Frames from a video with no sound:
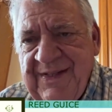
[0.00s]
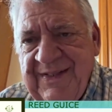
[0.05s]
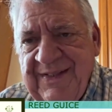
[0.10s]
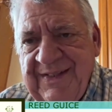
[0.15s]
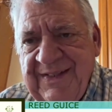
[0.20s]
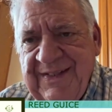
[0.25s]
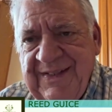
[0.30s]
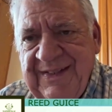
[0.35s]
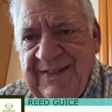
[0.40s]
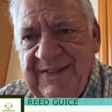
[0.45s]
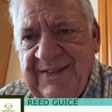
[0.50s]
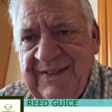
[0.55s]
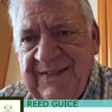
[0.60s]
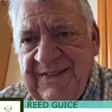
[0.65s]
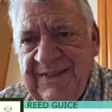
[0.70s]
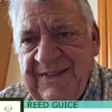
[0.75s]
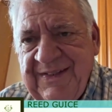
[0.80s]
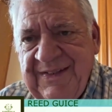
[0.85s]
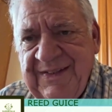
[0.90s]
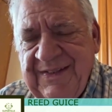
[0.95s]

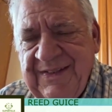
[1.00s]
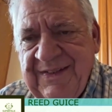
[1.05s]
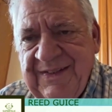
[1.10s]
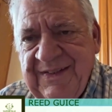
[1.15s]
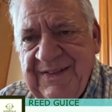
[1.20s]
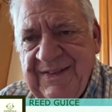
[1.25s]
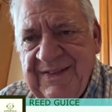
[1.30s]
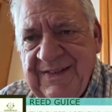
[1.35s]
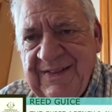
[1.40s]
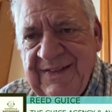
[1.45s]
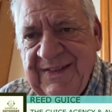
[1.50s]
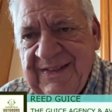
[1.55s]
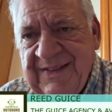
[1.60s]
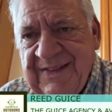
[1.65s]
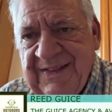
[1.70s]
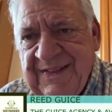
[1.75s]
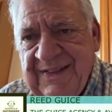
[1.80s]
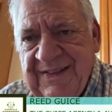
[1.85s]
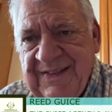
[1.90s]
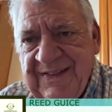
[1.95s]

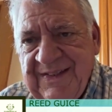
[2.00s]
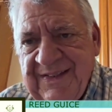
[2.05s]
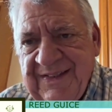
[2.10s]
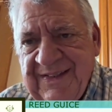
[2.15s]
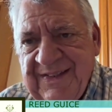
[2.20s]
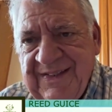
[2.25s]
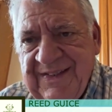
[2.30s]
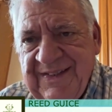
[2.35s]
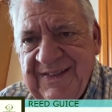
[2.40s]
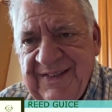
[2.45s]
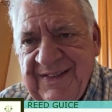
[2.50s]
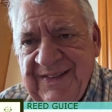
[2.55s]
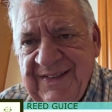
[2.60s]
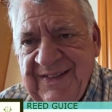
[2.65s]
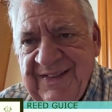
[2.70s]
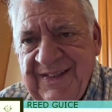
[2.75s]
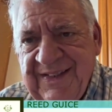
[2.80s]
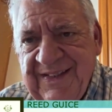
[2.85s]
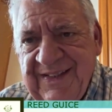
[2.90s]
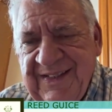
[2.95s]

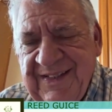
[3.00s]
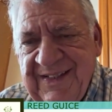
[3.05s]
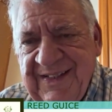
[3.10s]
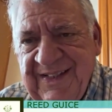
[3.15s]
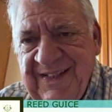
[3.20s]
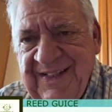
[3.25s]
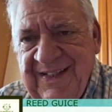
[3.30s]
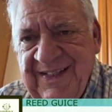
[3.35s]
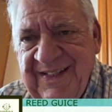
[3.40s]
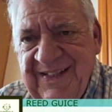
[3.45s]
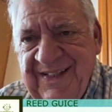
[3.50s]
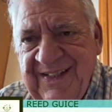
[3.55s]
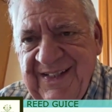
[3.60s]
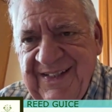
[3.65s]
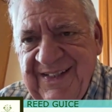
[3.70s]
(not speaking)